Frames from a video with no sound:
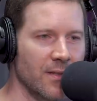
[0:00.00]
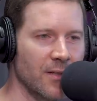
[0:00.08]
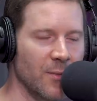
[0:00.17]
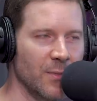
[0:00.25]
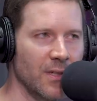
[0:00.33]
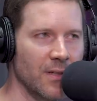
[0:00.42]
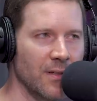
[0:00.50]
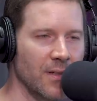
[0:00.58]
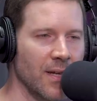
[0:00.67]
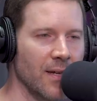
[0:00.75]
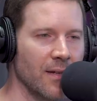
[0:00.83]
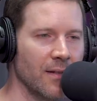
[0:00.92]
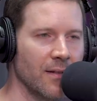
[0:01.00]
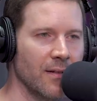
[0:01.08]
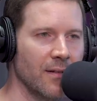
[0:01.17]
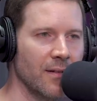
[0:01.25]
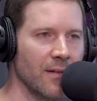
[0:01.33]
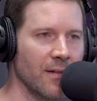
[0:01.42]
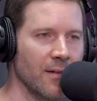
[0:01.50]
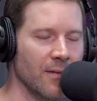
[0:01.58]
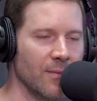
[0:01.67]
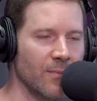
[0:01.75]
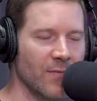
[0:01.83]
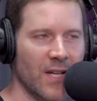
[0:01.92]
something that
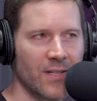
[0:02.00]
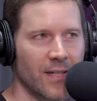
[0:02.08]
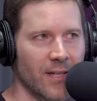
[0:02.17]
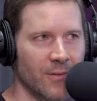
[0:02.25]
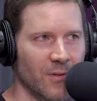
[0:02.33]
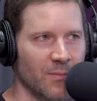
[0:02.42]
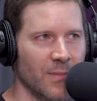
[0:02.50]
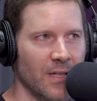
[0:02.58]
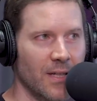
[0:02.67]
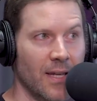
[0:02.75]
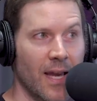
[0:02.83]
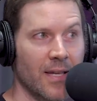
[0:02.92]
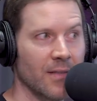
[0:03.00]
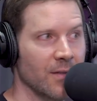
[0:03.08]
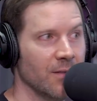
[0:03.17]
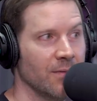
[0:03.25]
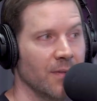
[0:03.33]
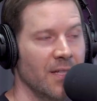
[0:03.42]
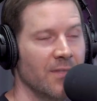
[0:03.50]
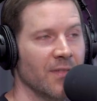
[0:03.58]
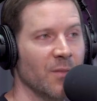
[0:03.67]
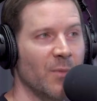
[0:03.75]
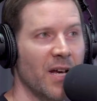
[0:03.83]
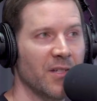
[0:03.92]
um, resonated with me as a
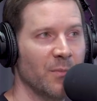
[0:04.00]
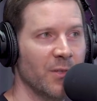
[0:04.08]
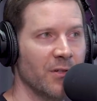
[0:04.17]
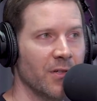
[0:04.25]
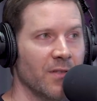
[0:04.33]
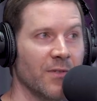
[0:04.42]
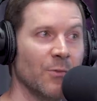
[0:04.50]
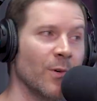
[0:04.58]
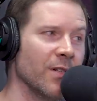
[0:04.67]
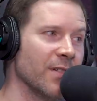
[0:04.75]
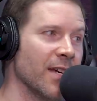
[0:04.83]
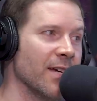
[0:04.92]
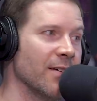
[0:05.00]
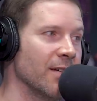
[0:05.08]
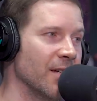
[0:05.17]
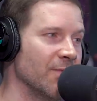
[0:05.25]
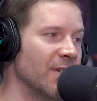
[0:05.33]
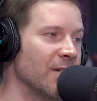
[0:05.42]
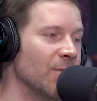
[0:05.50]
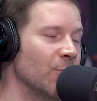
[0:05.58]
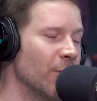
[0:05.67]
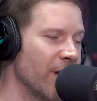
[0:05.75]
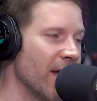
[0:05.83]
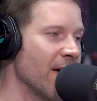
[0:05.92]
even a possibility. If it was a, if it
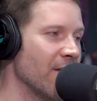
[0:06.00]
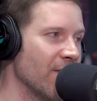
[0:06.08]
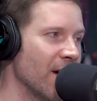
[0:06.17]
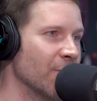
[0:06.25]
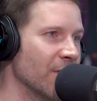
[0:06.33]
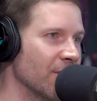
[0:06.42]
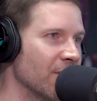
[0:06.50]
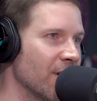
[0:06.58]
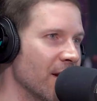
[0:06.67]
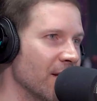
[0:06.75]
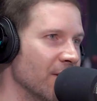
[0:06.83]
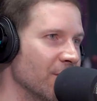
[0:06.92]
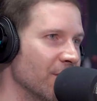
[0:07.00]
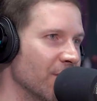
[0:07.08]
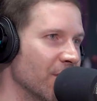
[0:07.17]
would have, I would have tried to do it.